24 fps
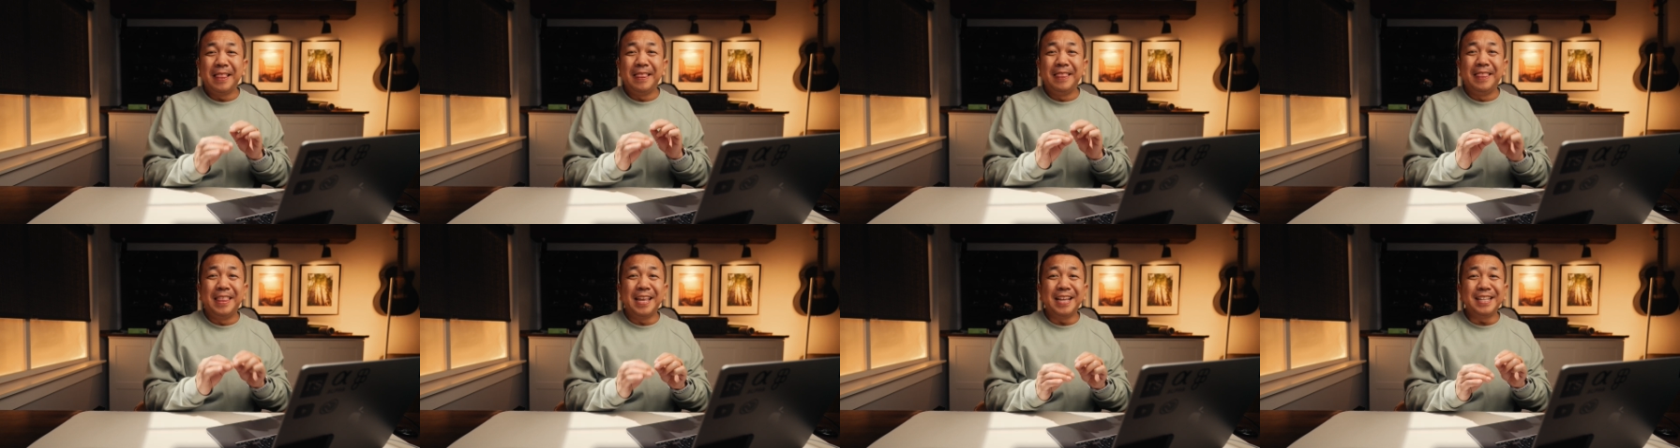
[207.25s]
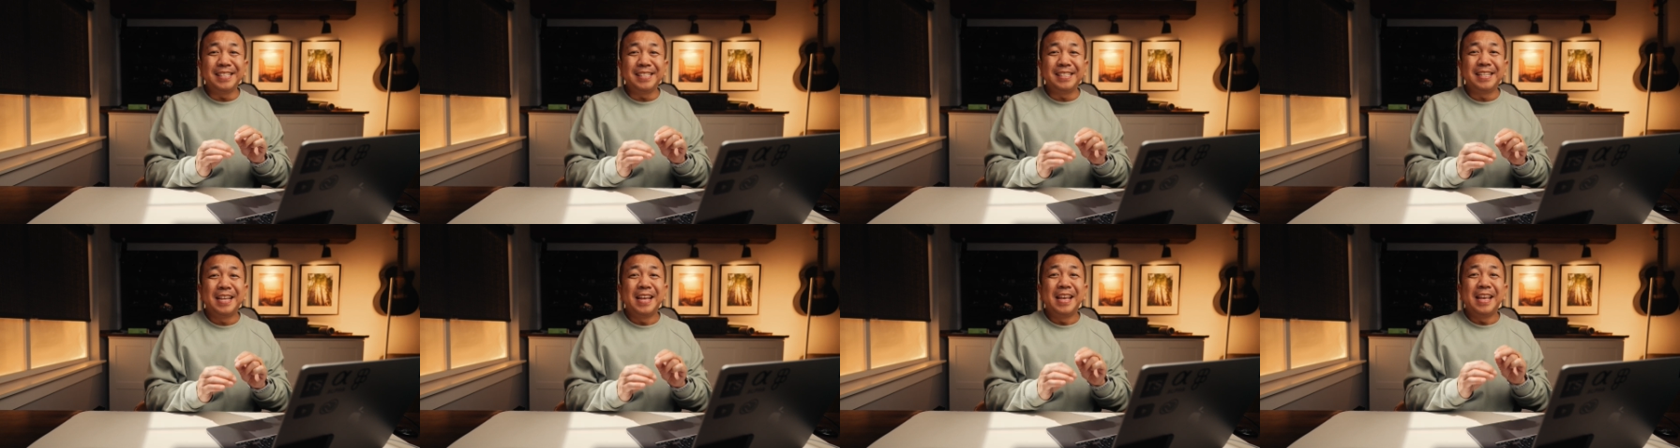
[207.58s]

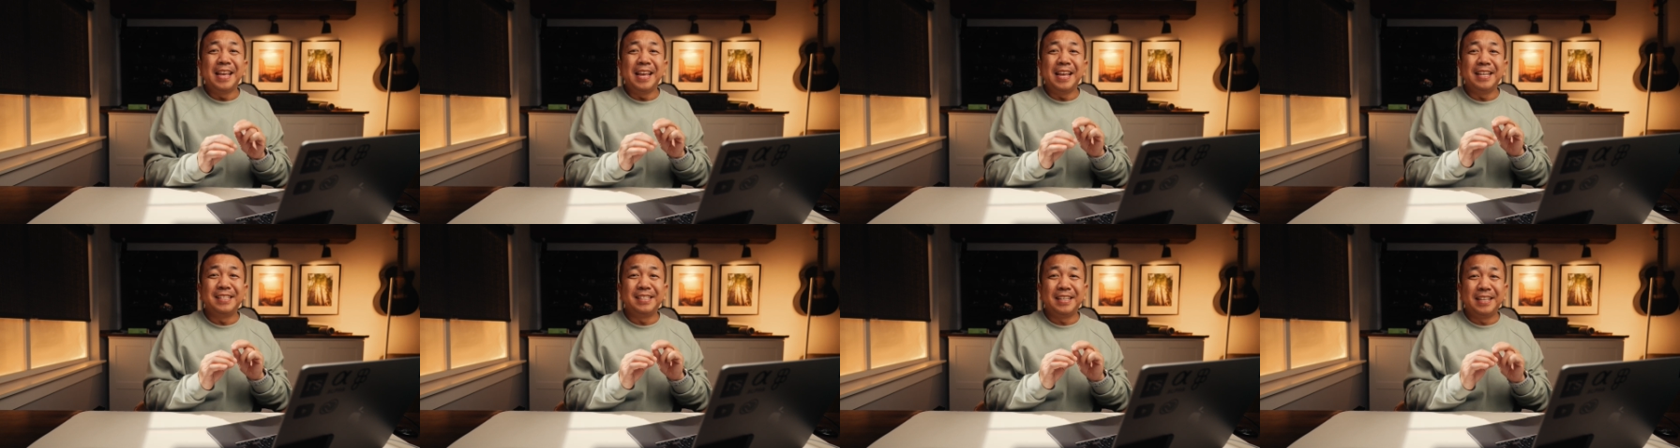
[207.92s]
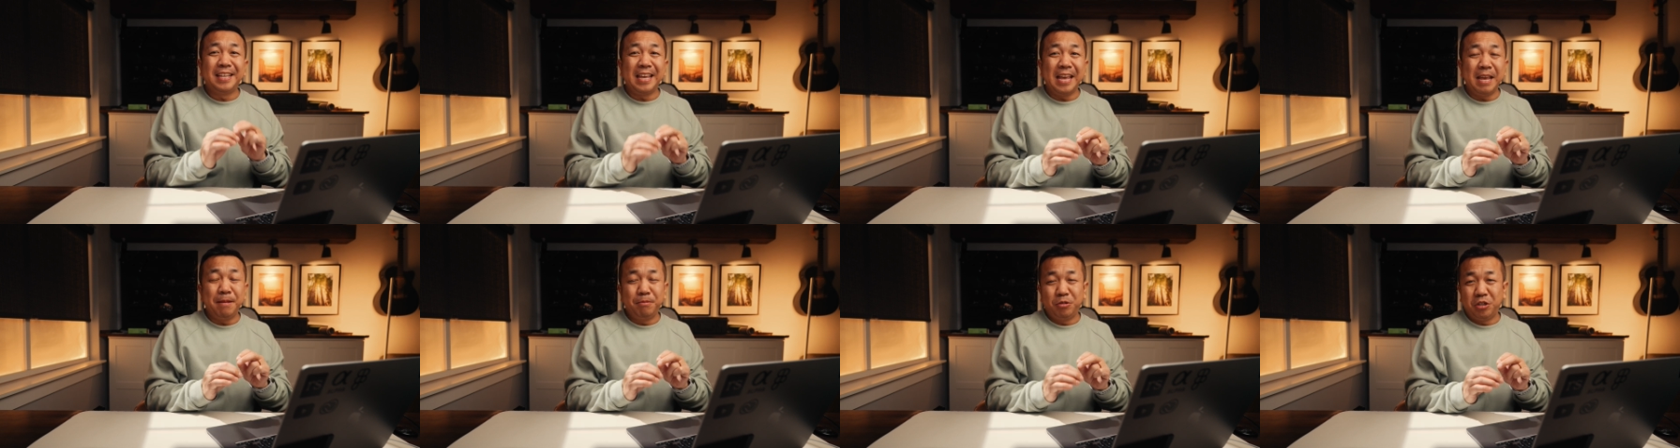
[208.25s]
This is a
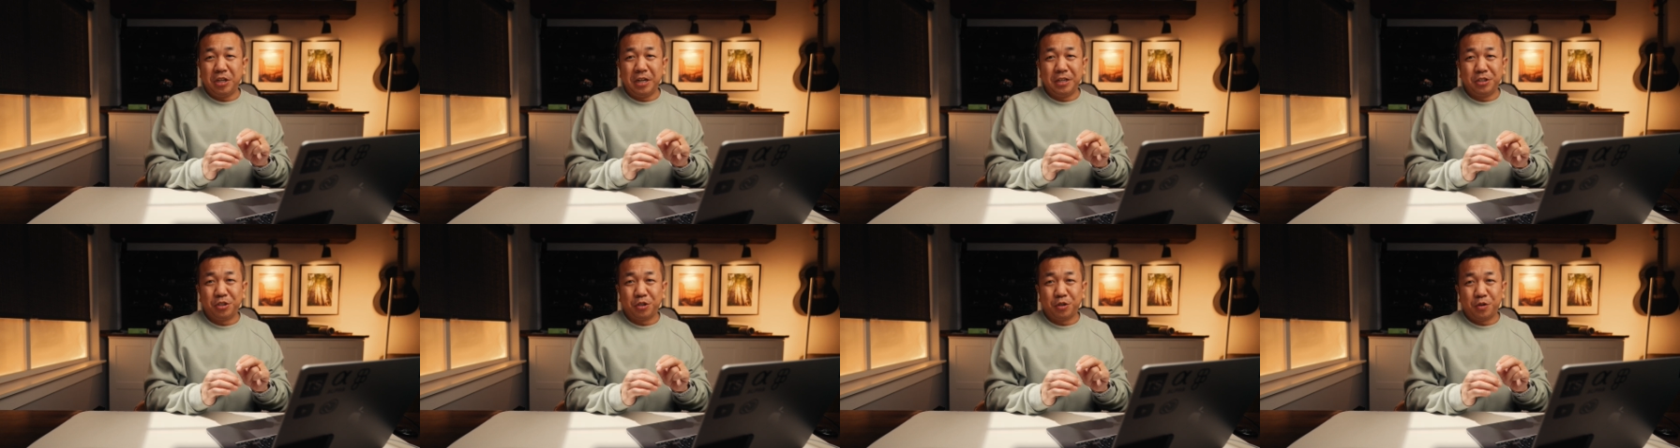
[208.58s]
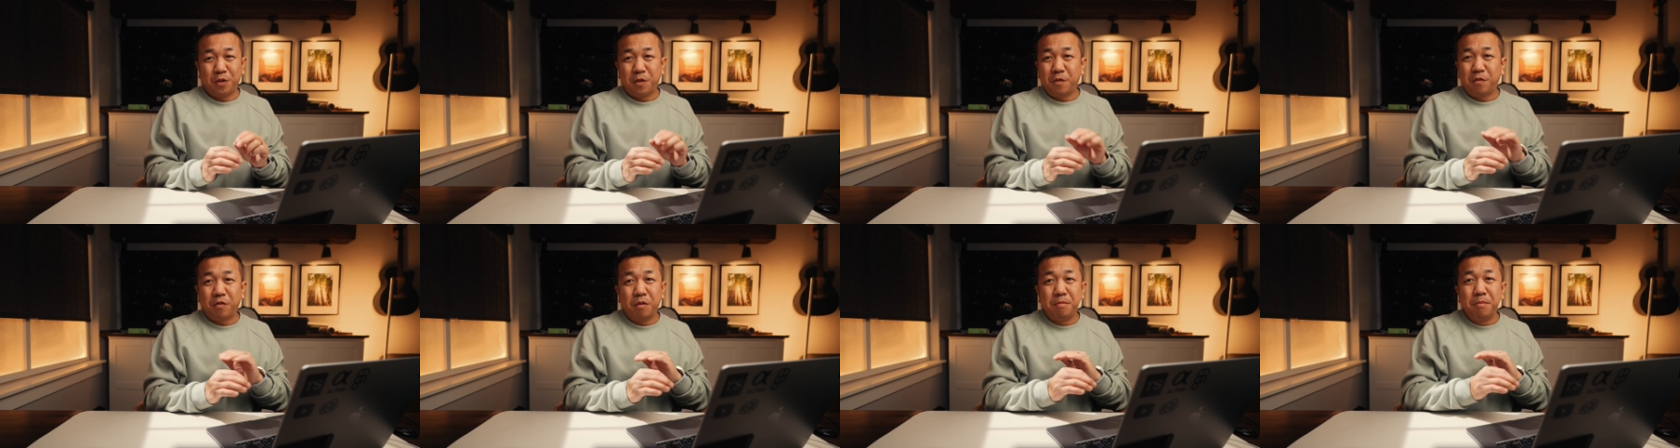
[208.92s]
game
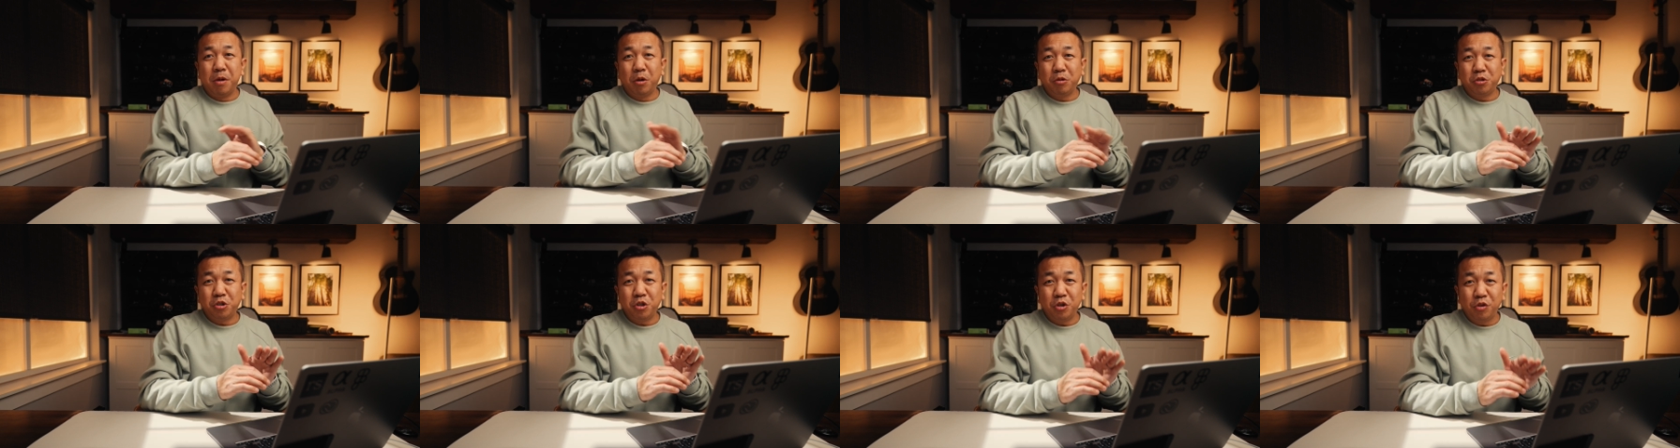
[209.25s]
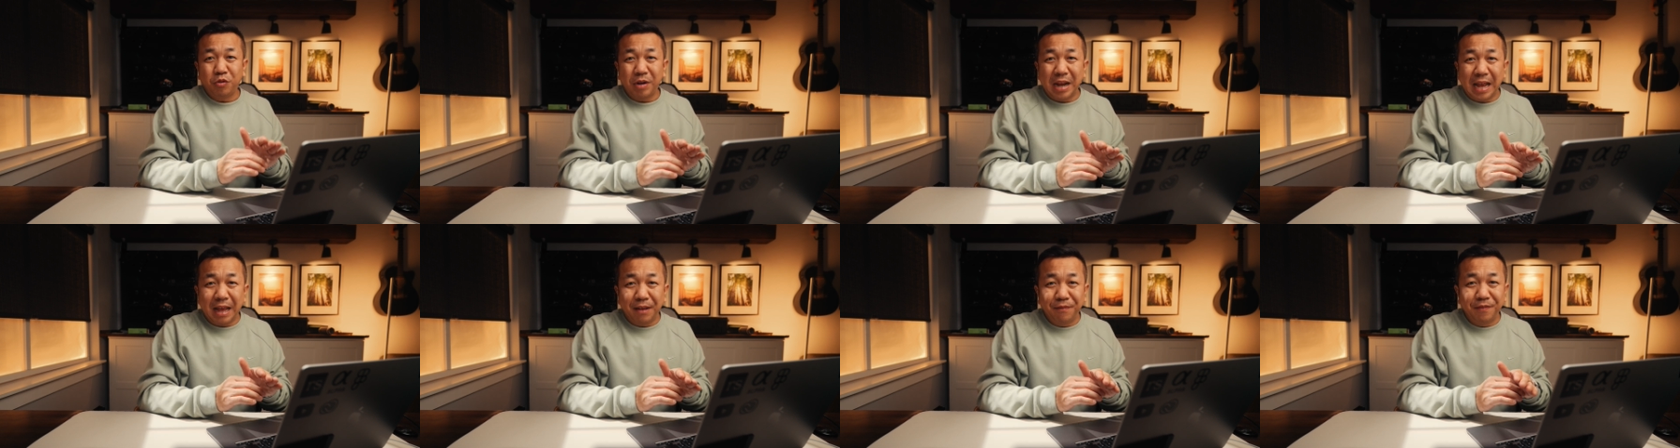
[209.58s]
changer for
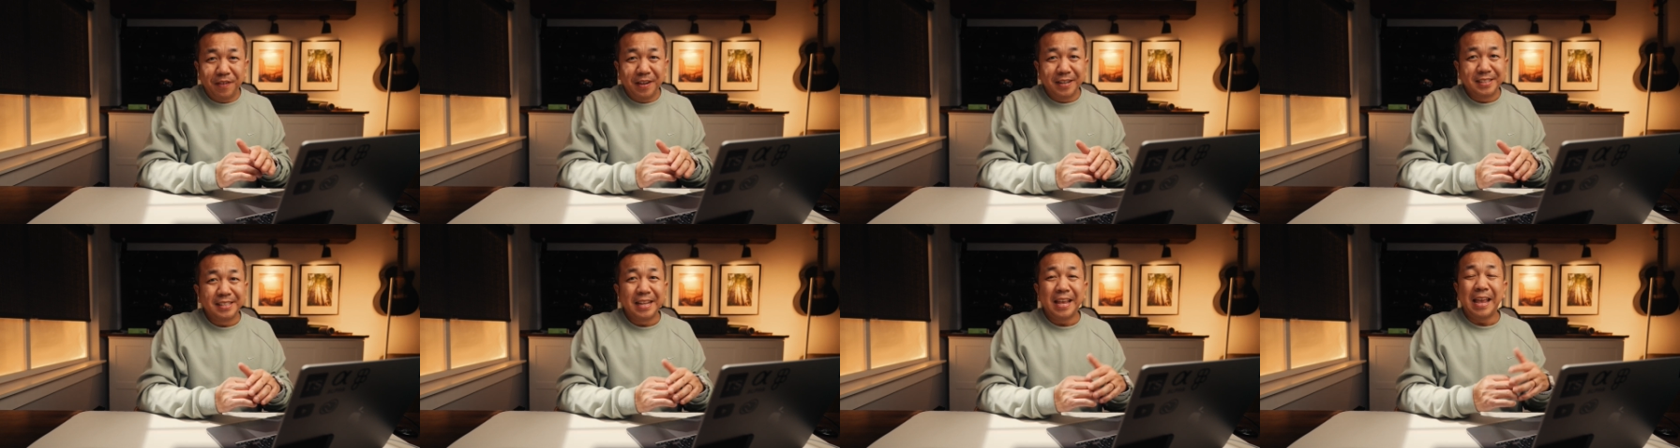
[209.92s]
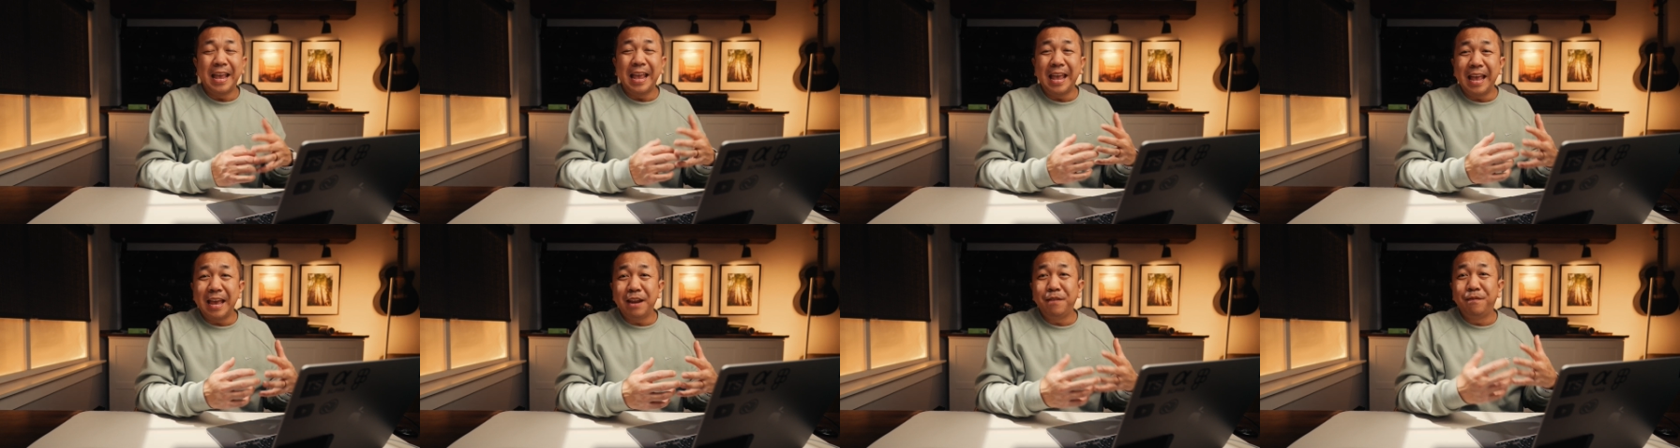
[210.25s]
motion graphics
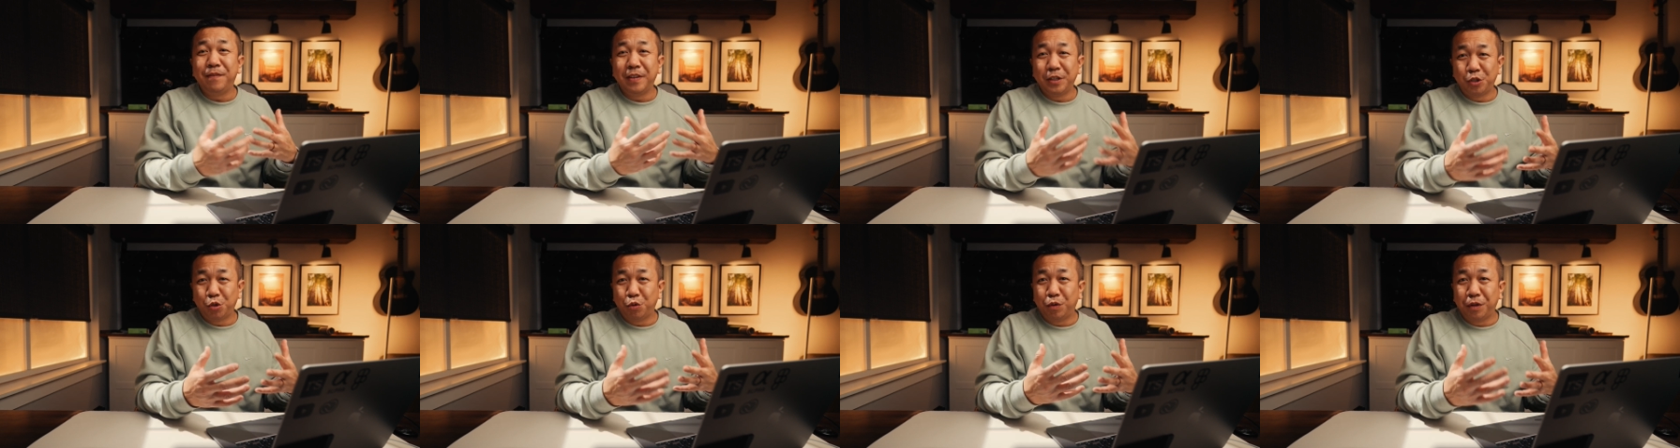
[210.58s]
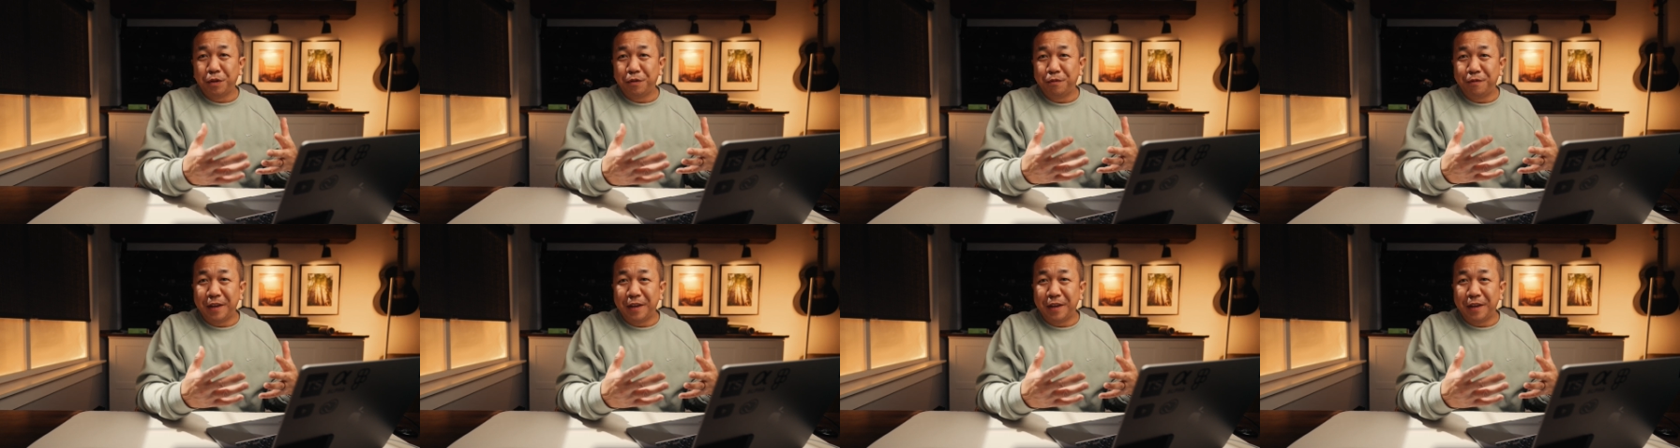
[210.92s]
and visual